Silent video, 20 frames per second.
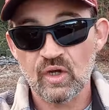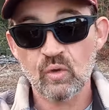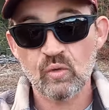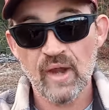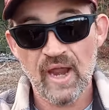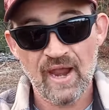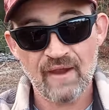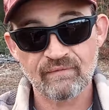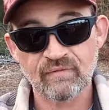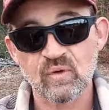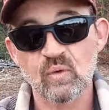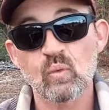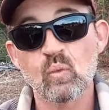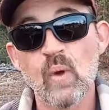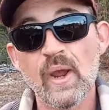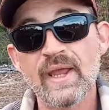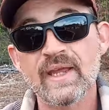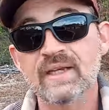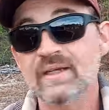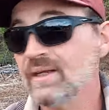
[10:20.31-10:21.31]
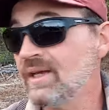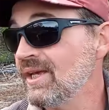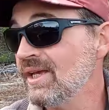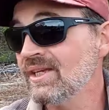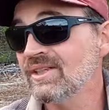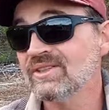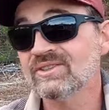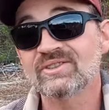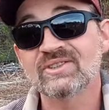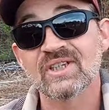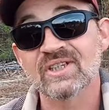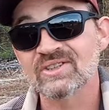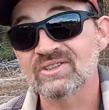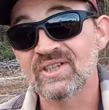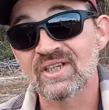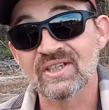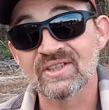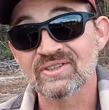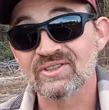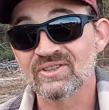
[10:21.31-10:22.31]
You don't have to wait
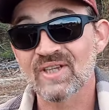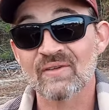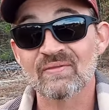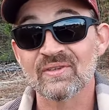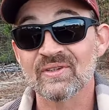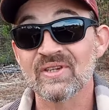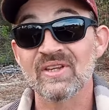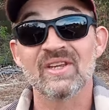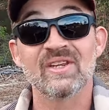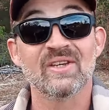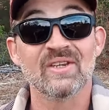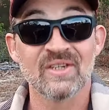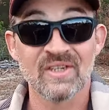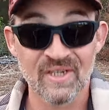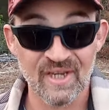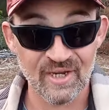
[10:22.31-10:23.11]
16, 17